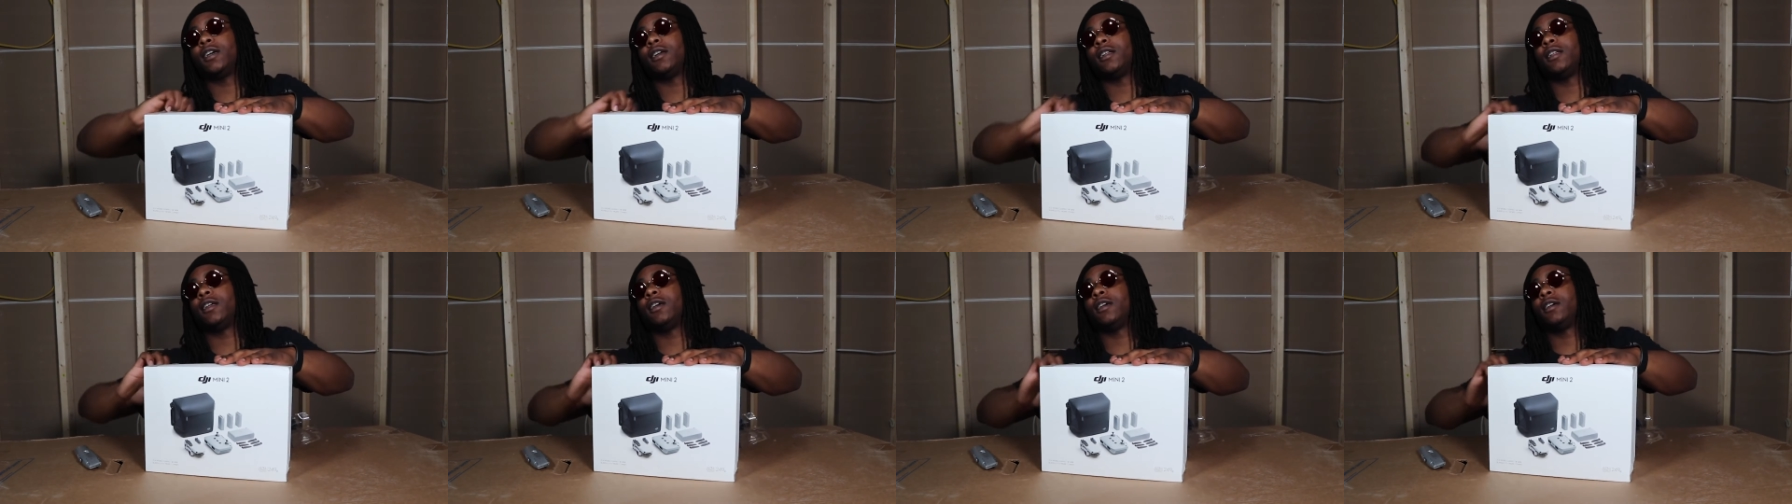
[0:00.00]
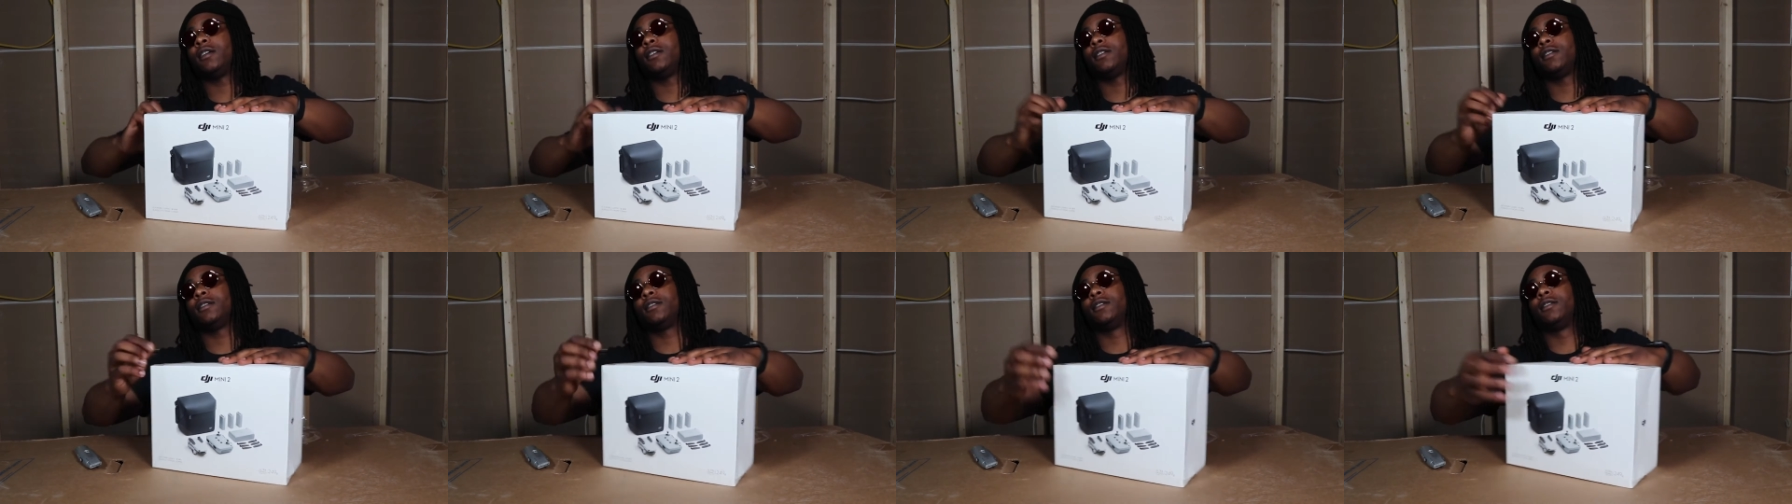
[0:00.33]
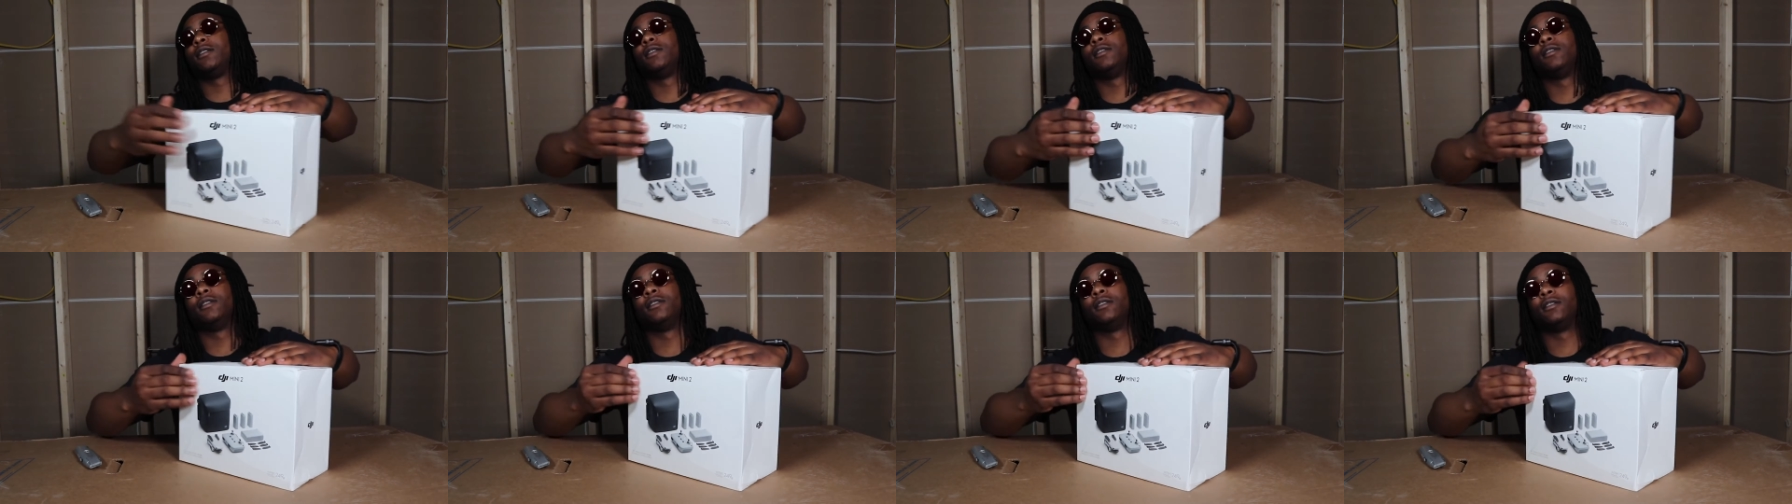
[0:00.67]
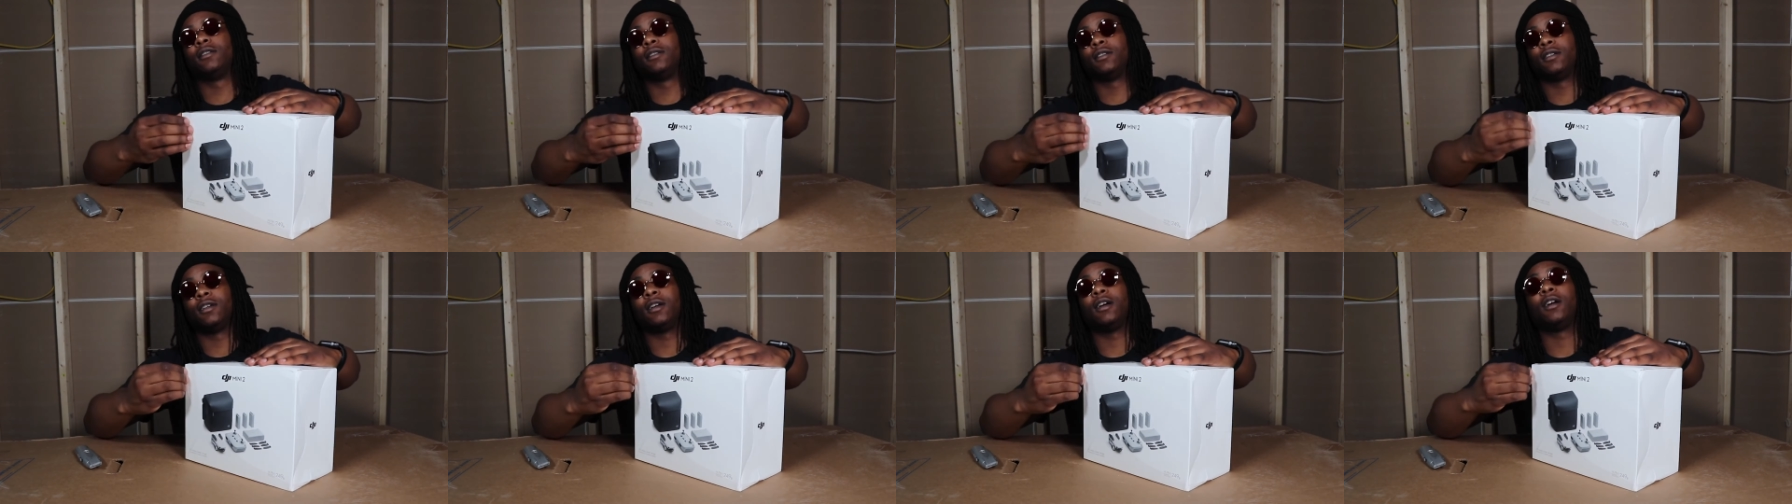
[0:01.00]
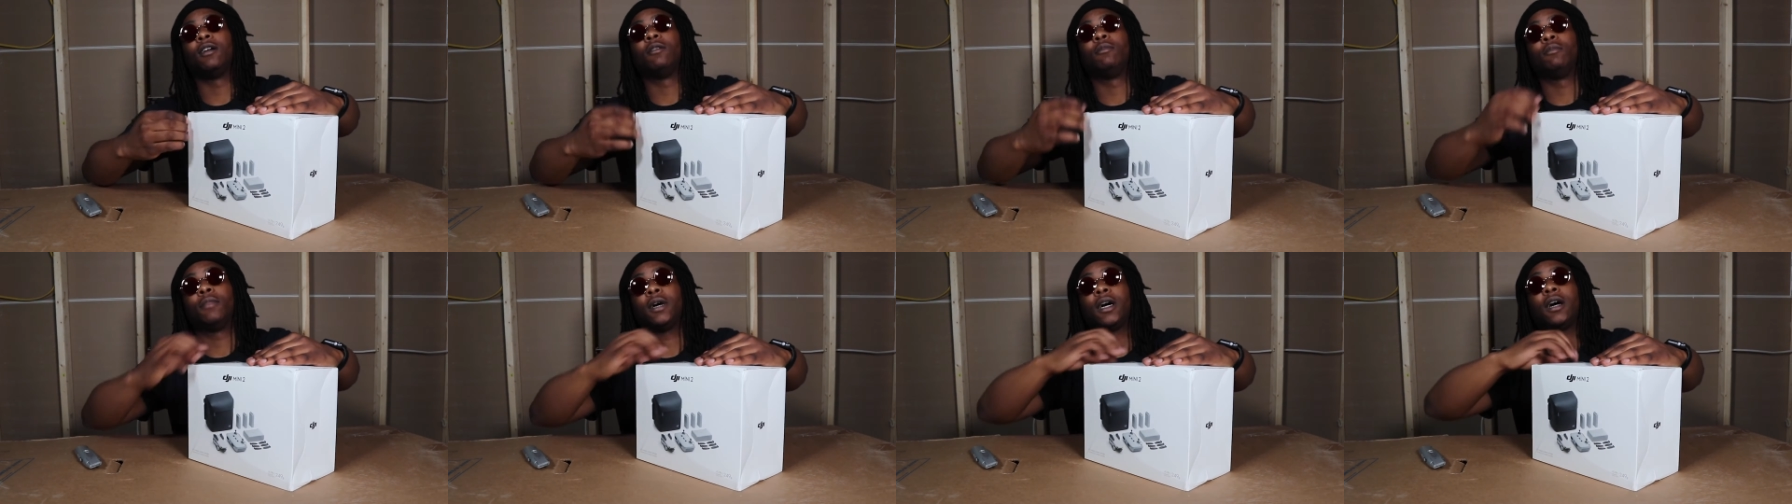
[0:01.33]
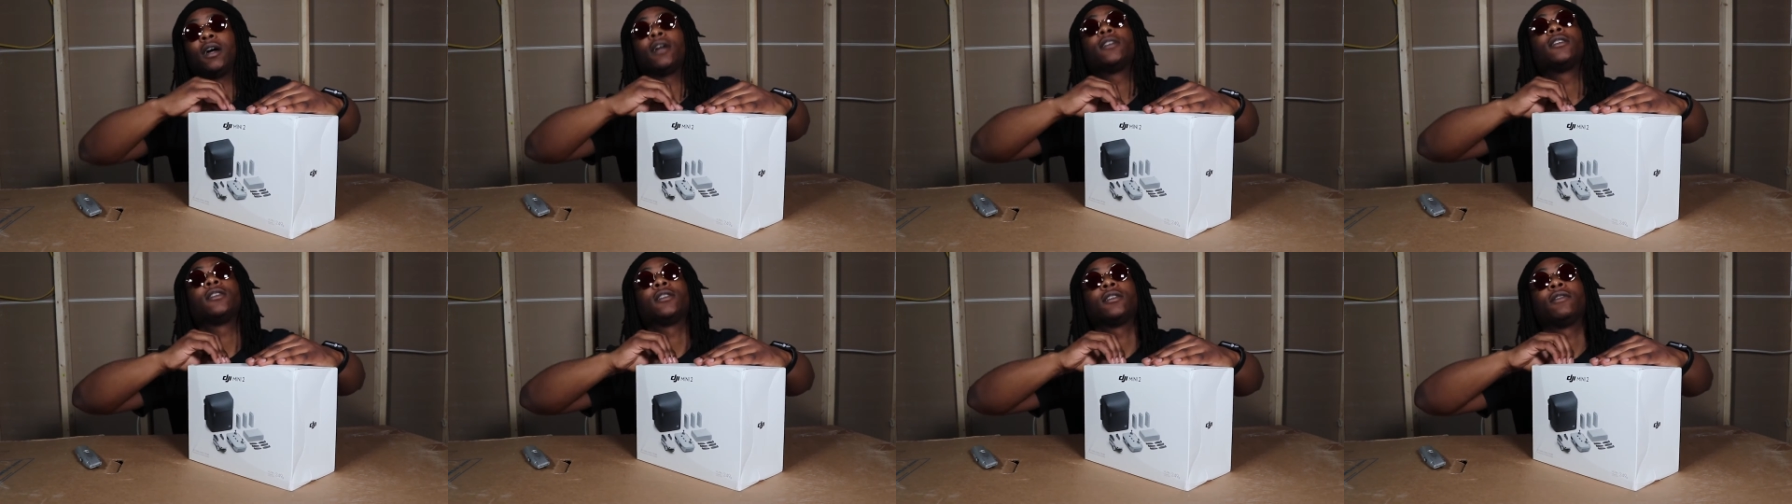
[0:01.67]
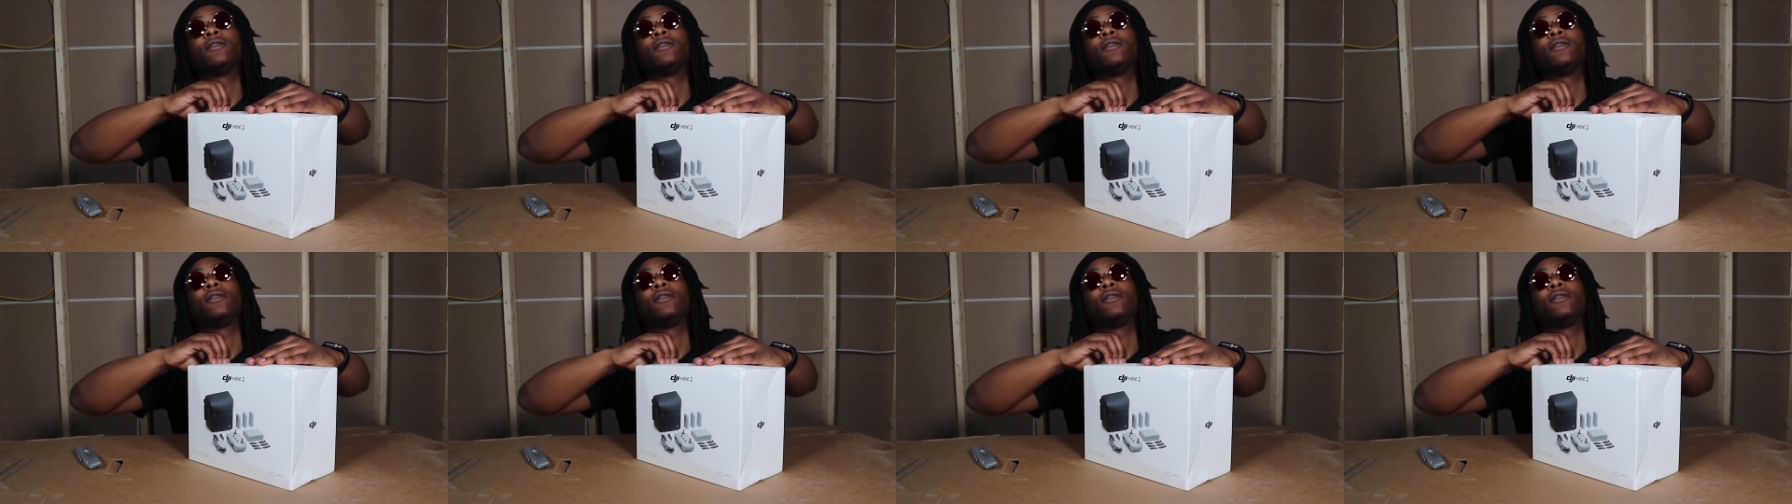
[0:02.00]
like unboxing